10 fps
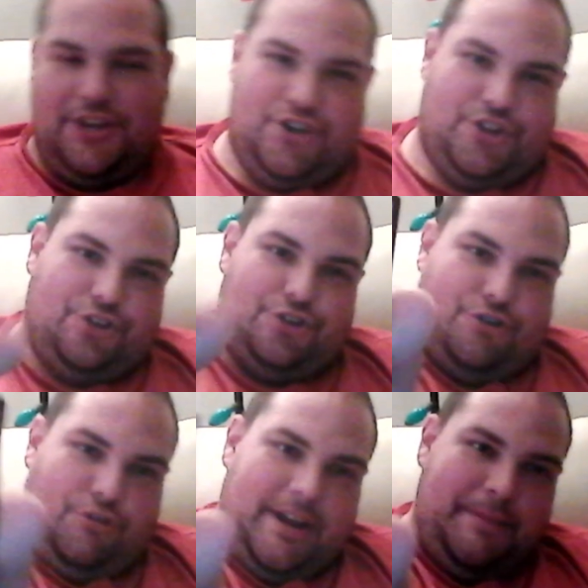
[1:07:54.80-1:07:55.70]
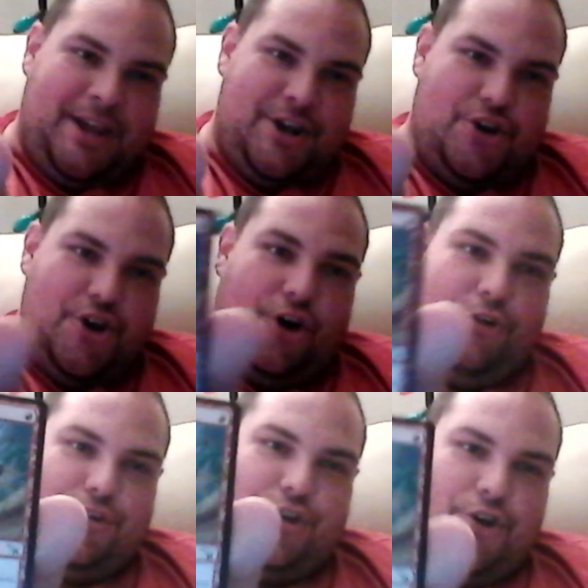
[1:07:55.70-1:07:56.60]
It's just a screaming
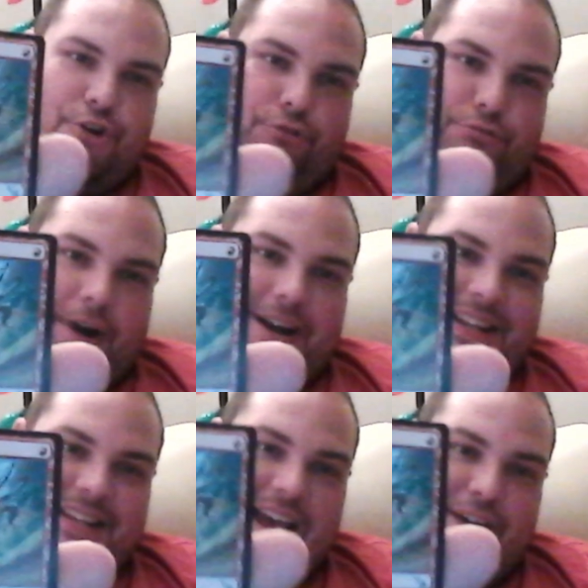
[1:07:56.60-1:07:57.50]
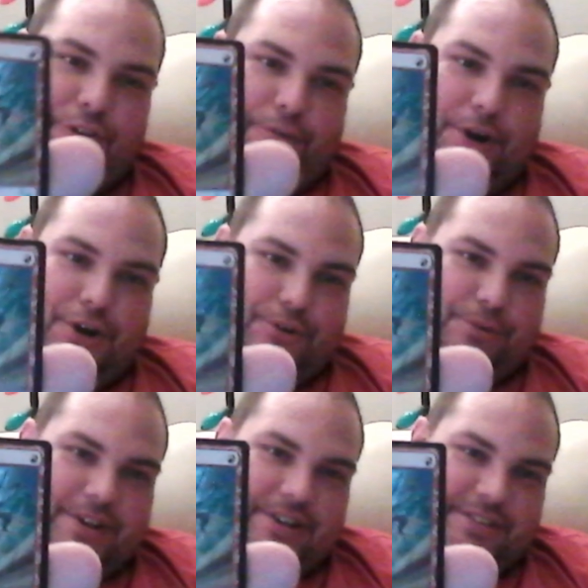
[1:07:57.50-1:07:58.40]
goat running down the
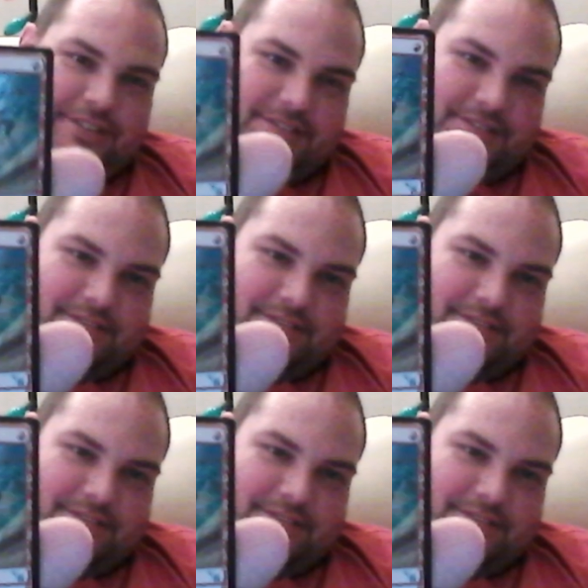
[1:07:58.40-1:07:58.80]
road.